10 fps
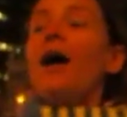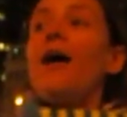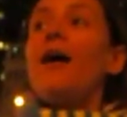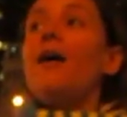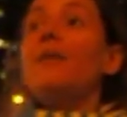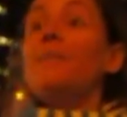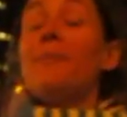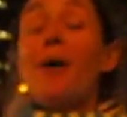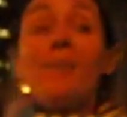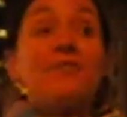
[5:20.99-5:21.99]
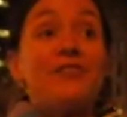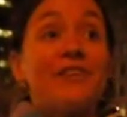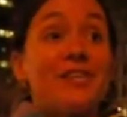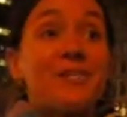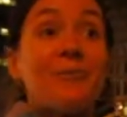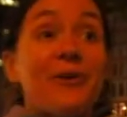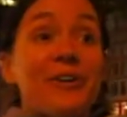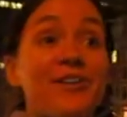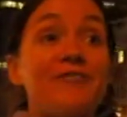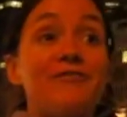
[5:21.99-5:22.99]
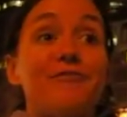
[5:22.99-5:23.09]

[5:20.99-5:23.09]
My mom's really supportive.